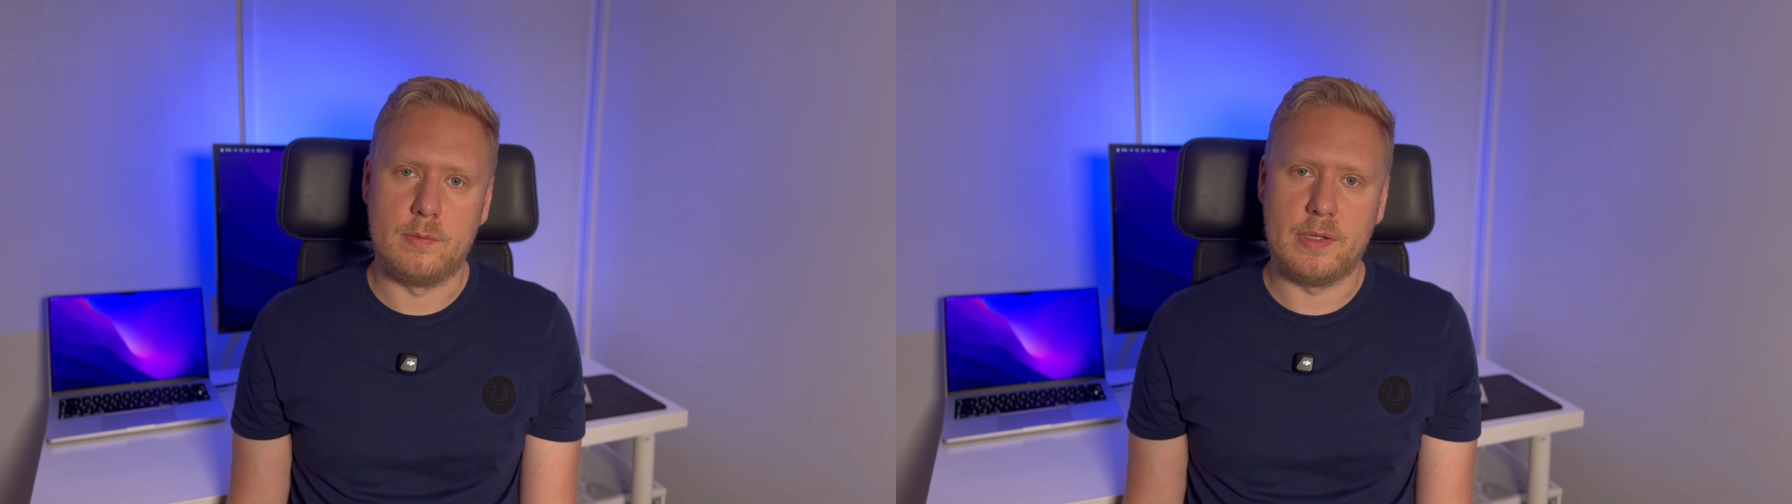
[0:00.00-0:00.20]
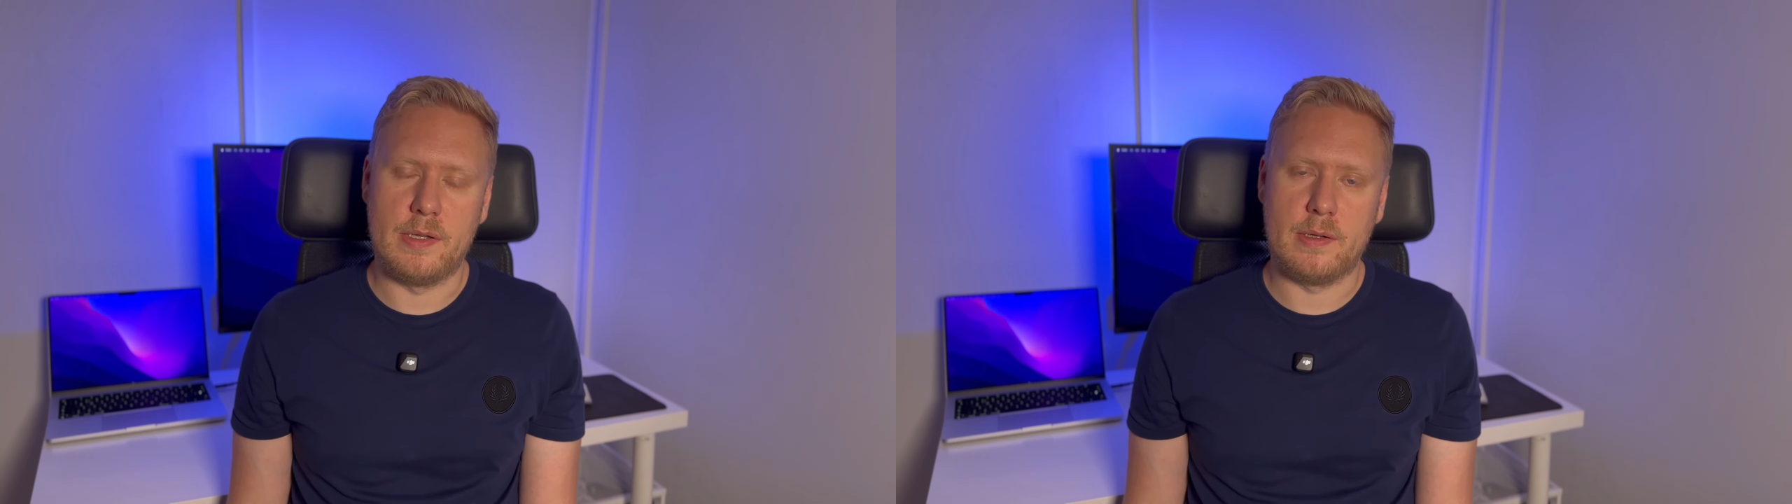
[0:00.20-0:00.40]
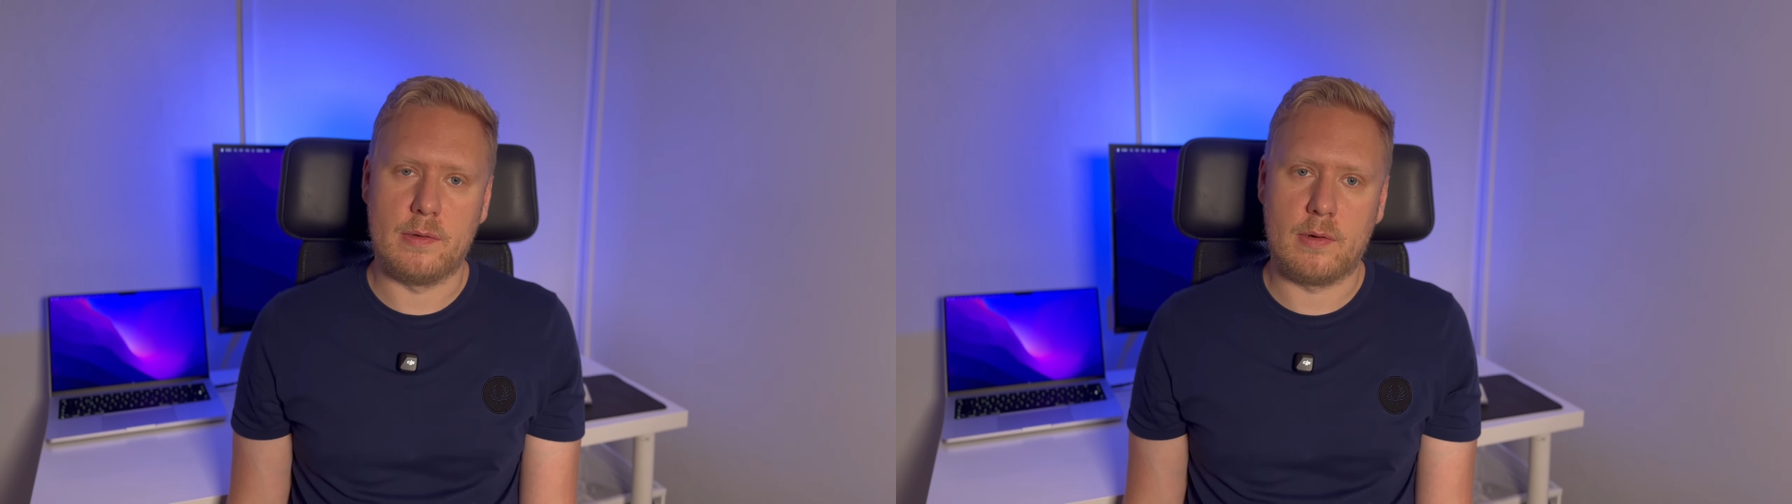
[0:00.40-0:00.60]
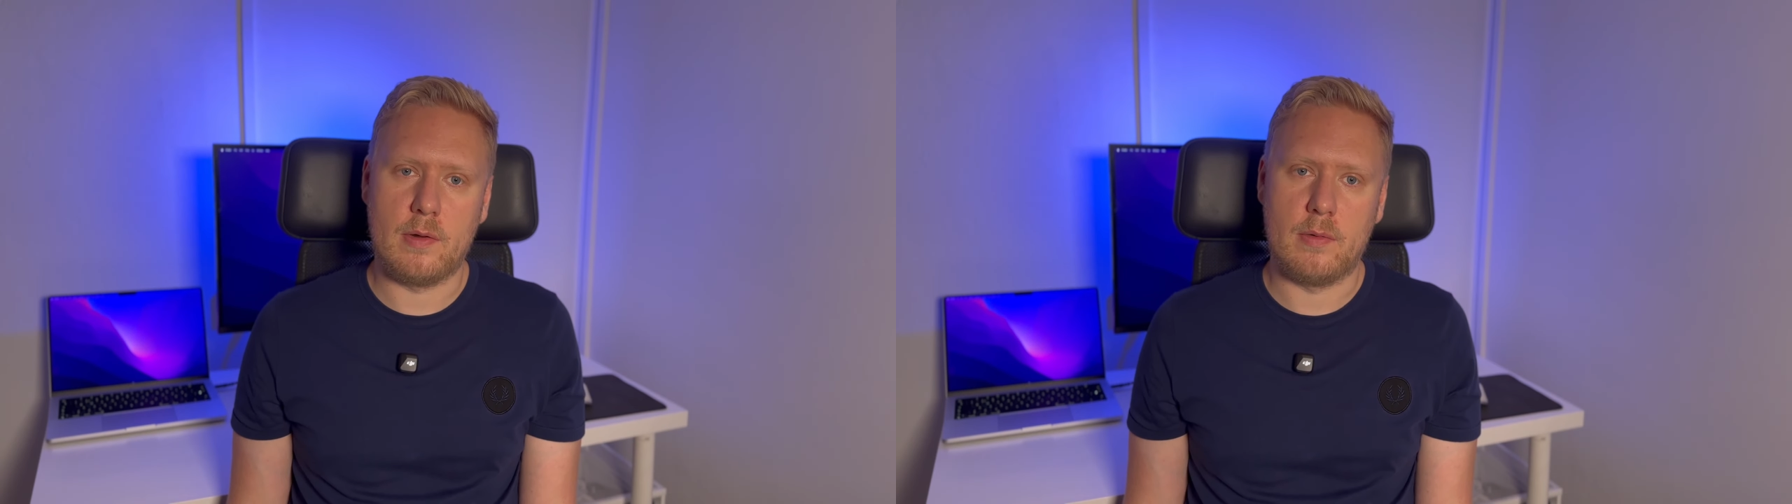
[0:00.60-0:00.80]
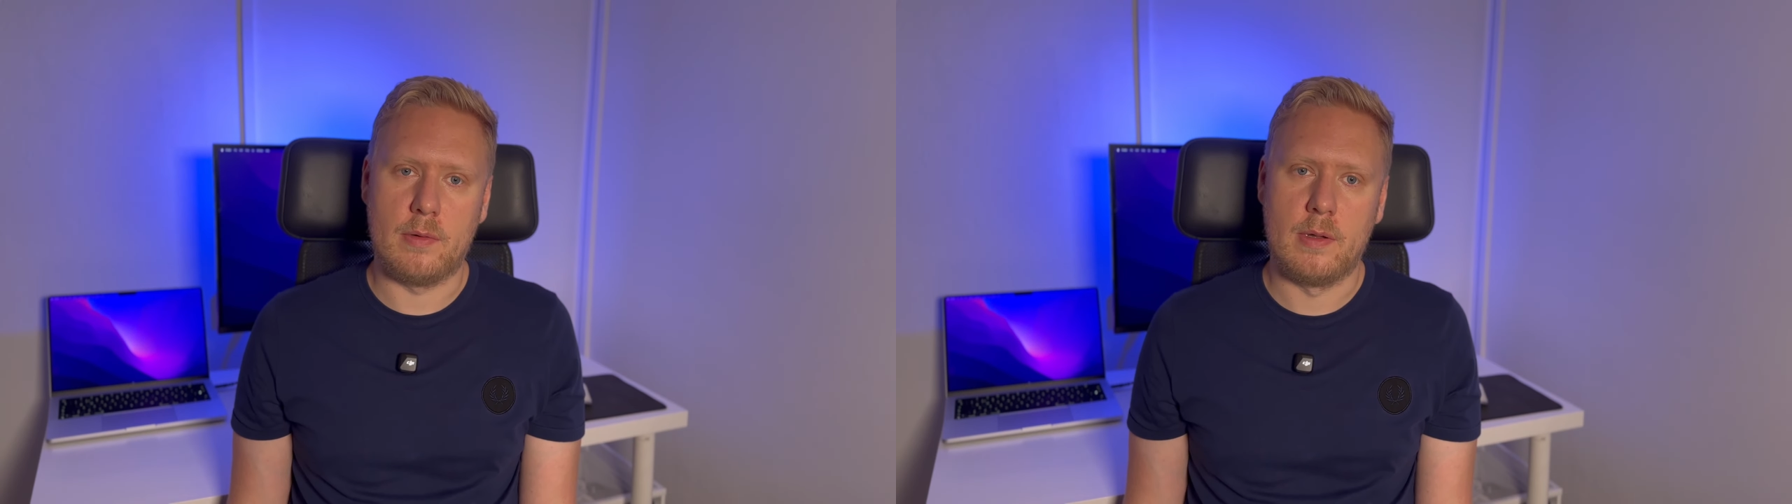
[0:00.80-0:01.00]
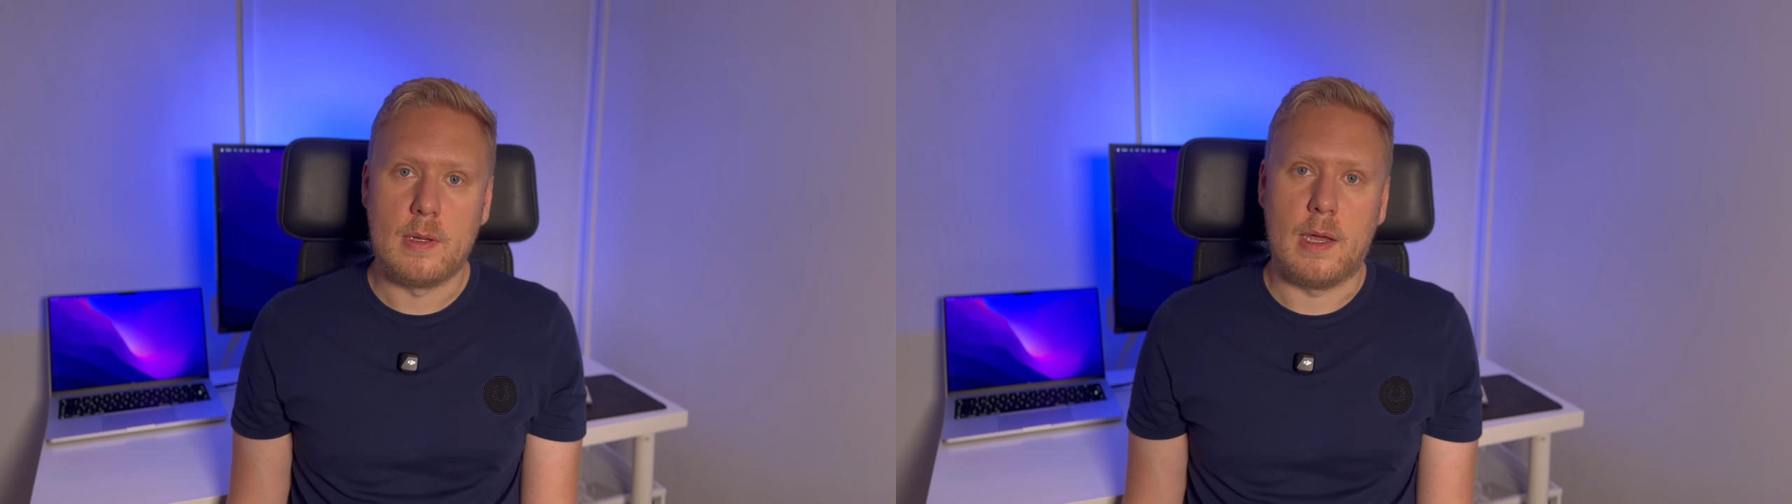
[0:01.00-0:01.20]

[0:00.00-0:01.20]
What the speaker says: reading the code,